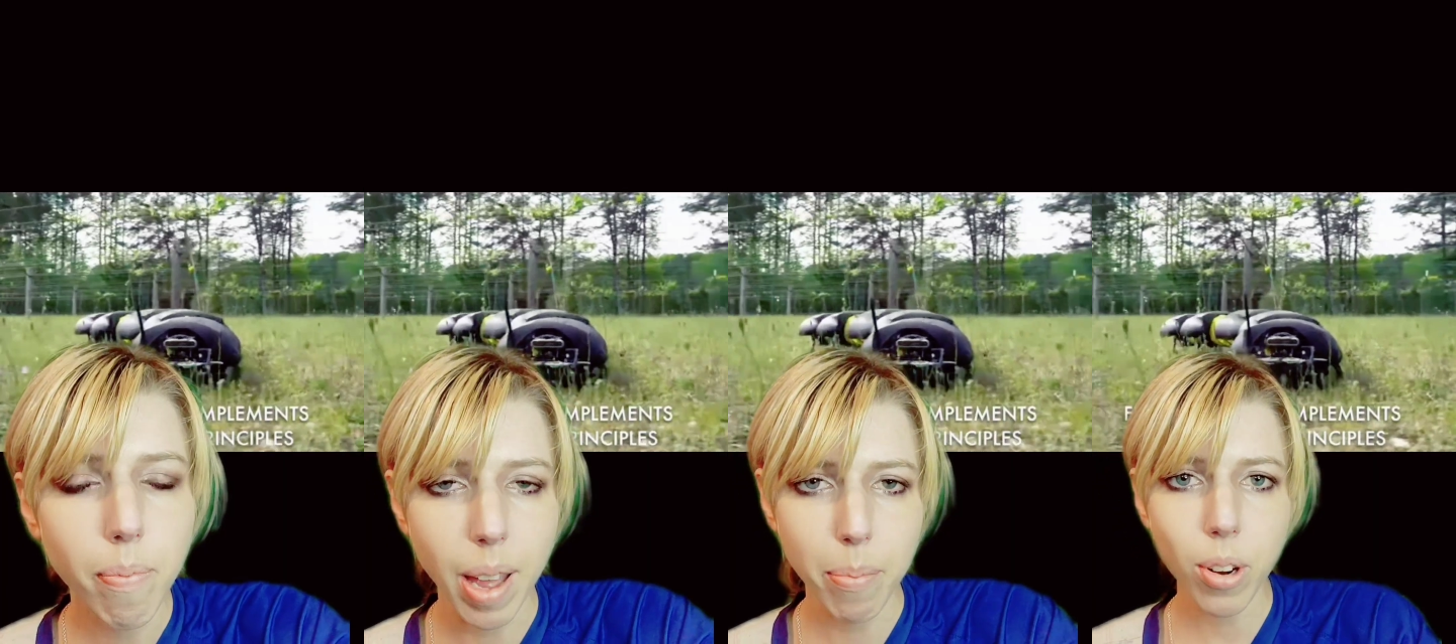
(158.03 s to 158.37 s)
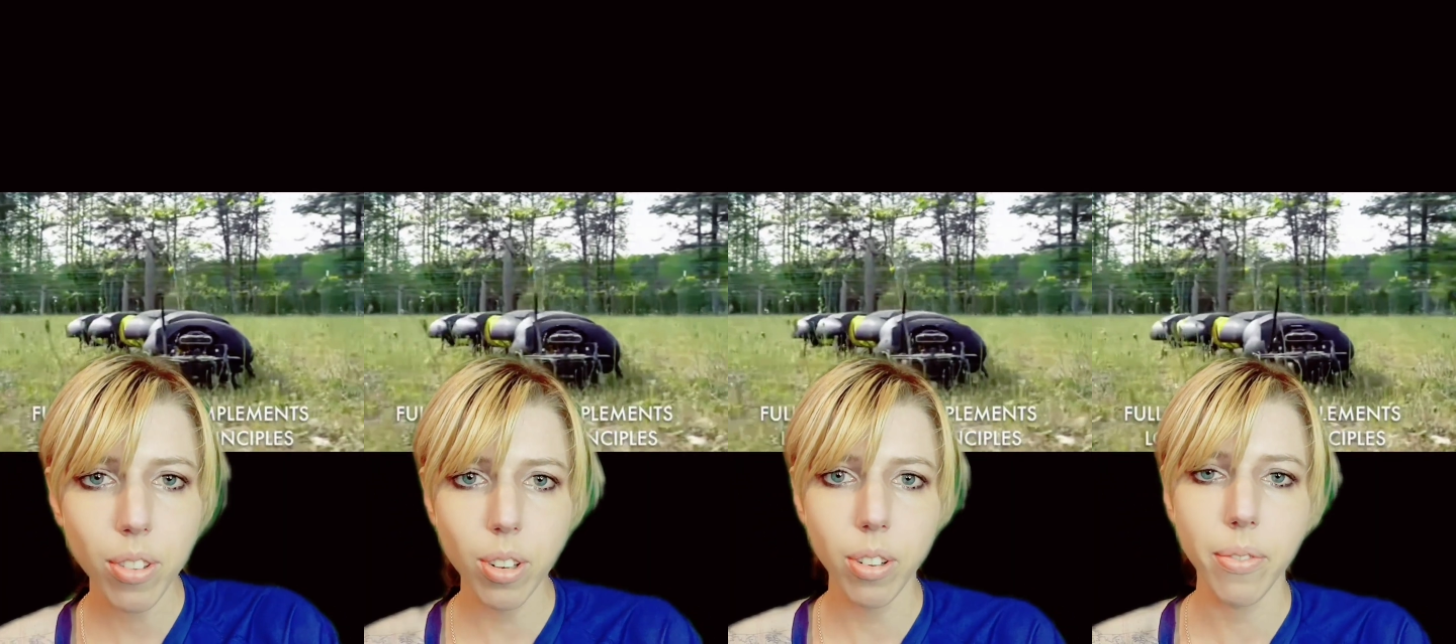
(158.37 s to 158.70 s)
My
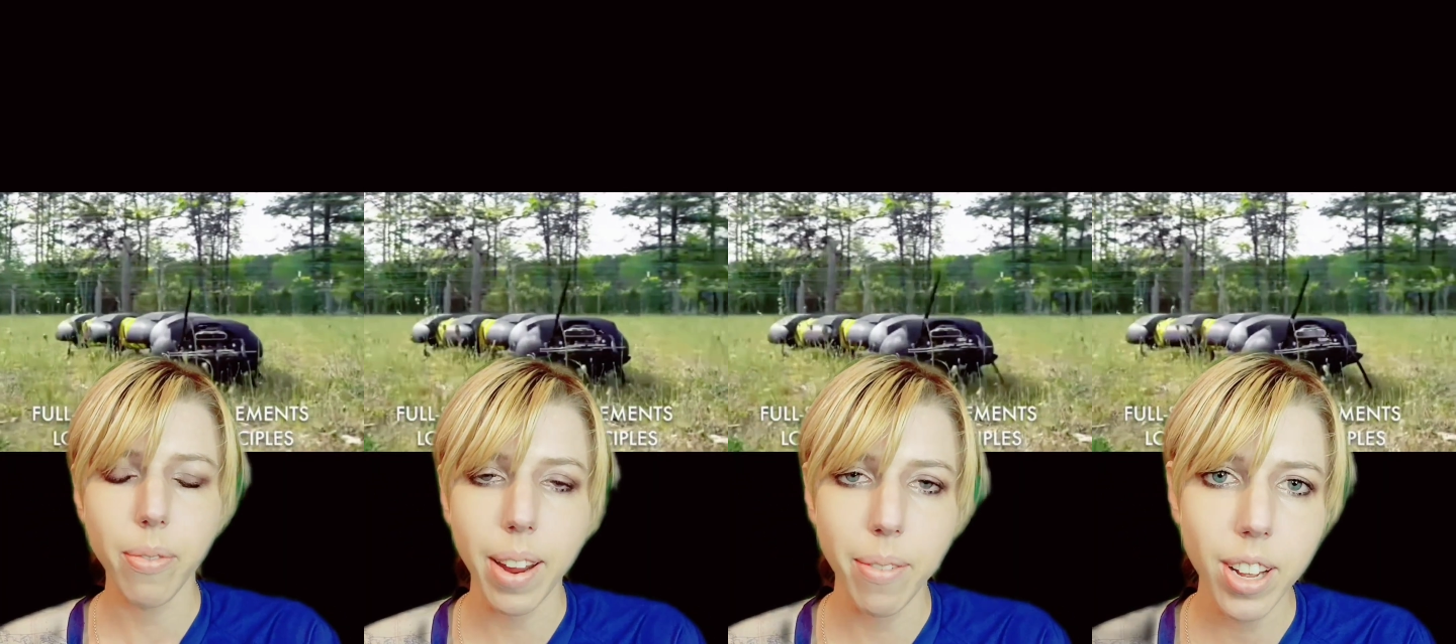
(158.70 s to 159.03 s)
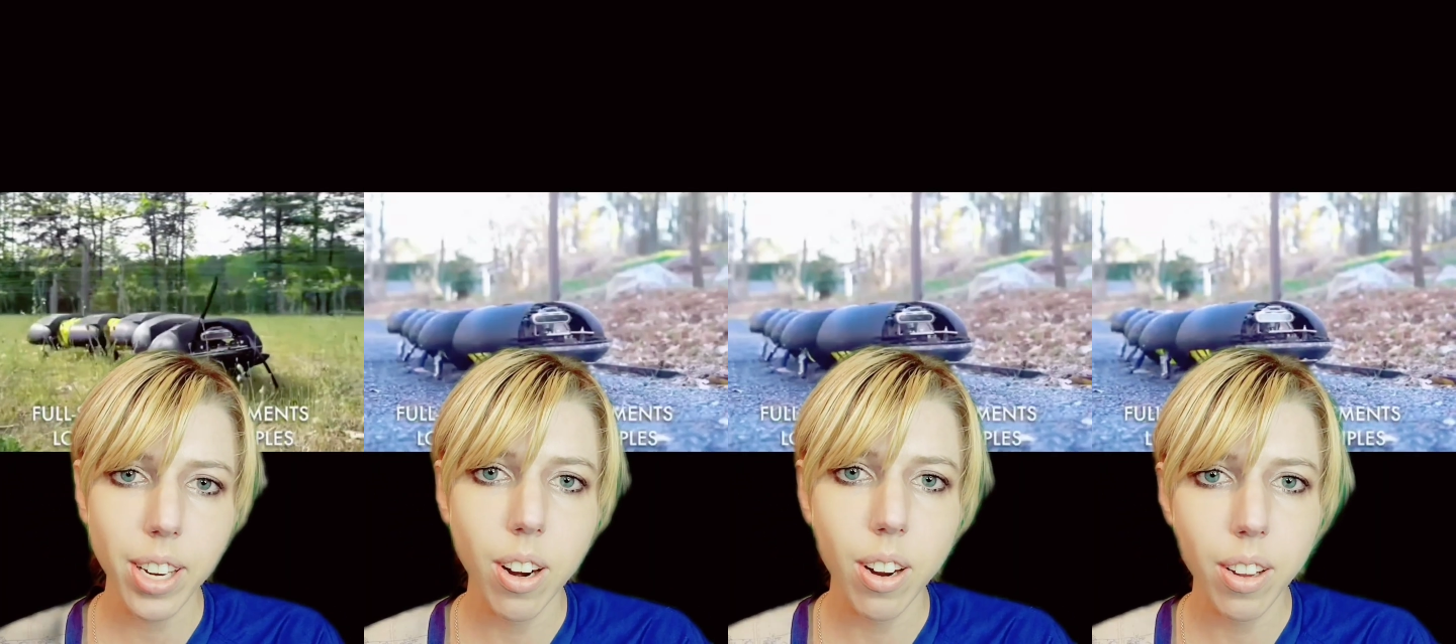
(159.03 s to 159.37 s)
personal
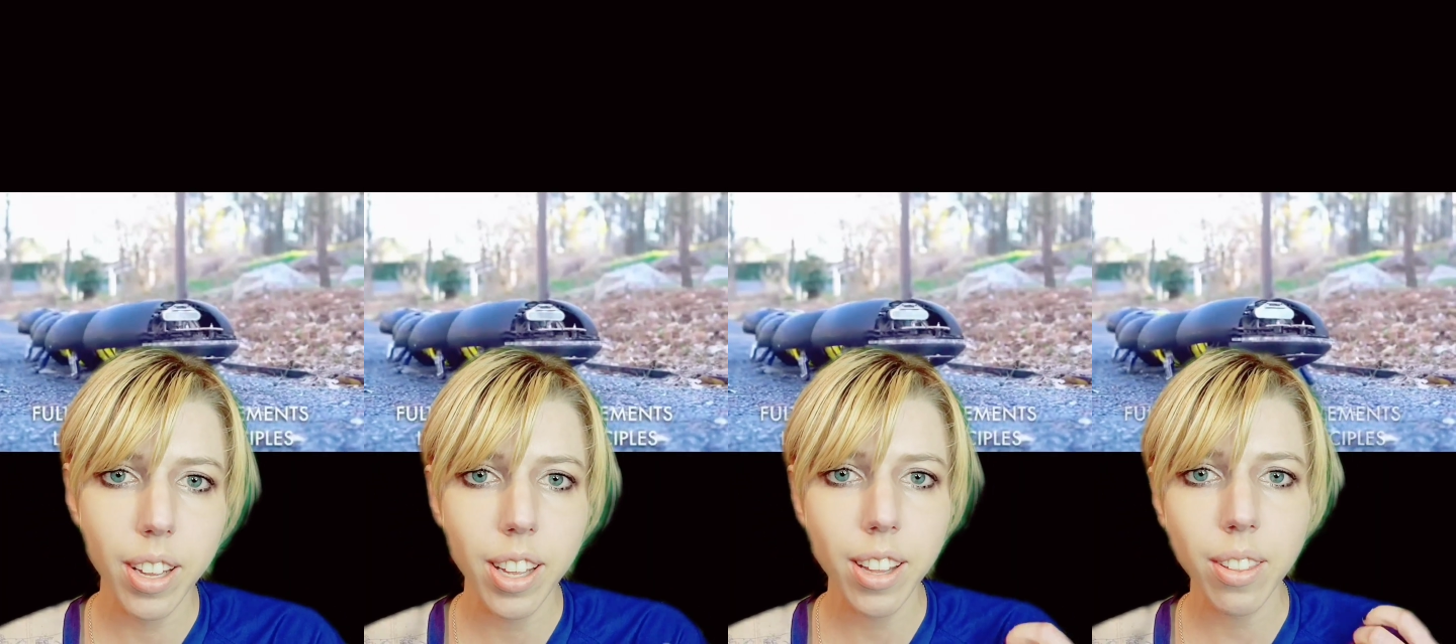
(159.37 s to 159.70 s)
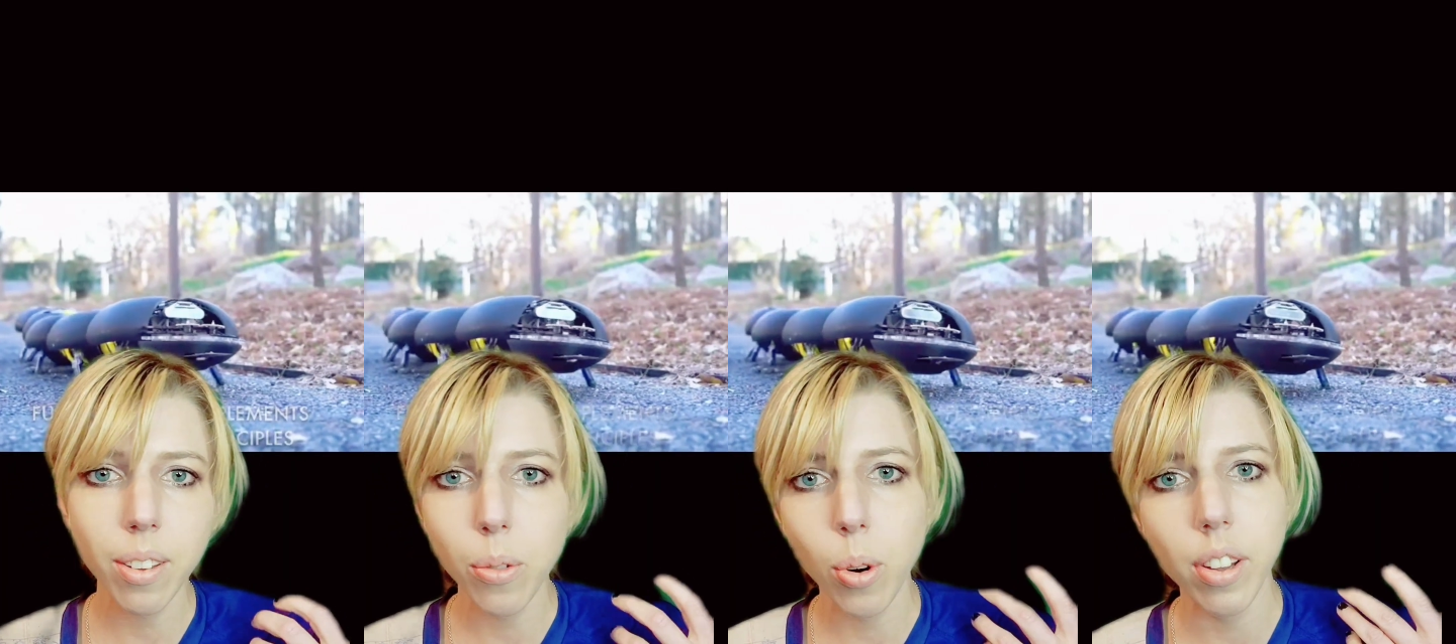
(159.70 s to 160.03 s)
favorite is,
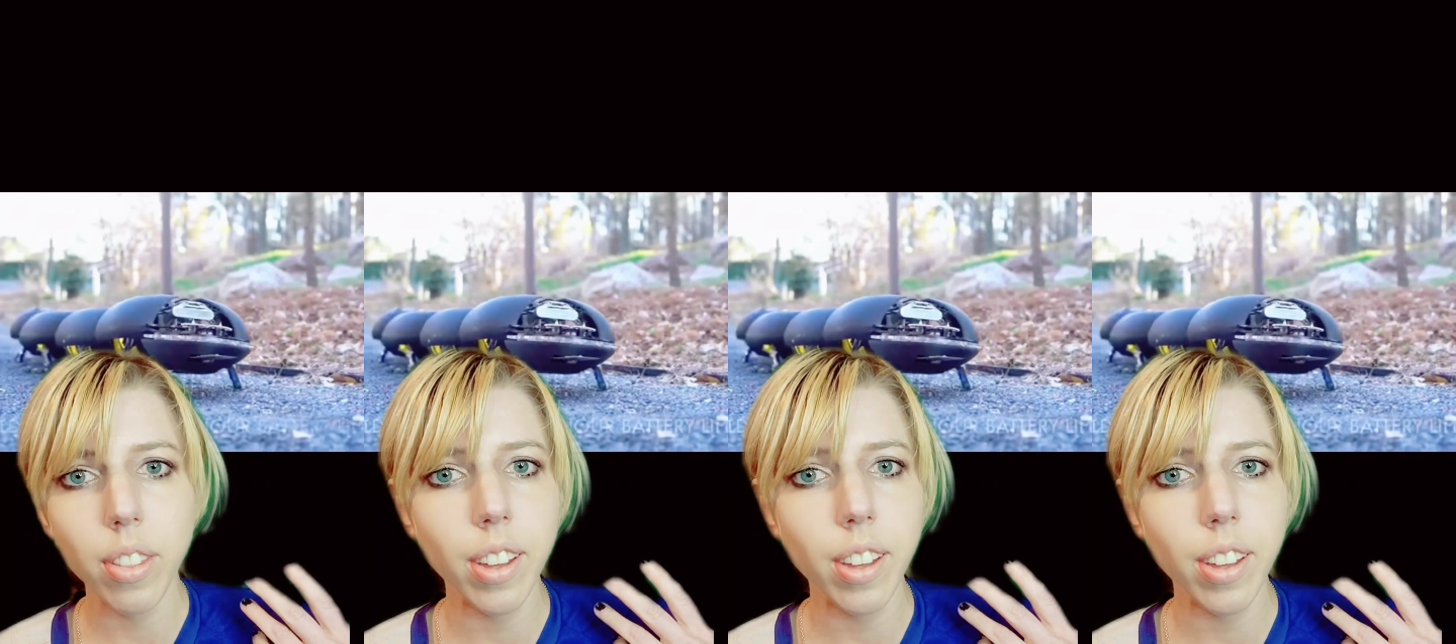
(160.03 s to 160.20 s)
of course,